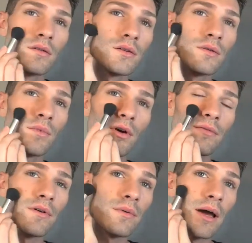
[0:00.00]
Do more of
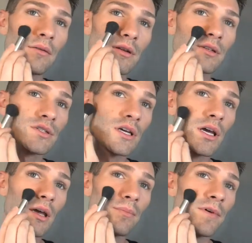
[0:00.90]
a rounded
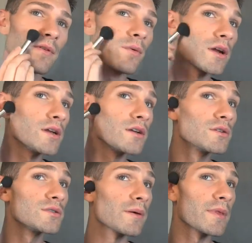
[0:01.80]
shape. If you wanted to
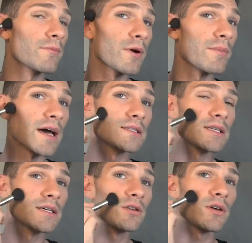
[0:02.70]
do something more
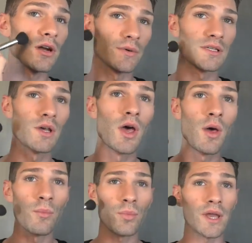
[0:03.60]
masculine, you could always
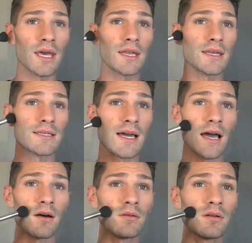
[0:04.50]
bring it
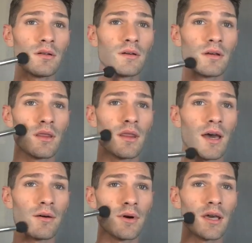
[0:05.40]
down
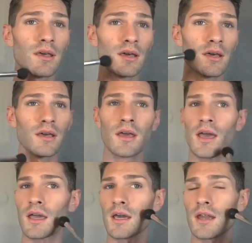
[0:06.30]
that way
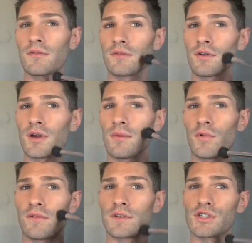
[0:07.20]
and kind of create
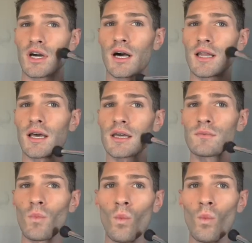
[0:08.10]
more of a jawline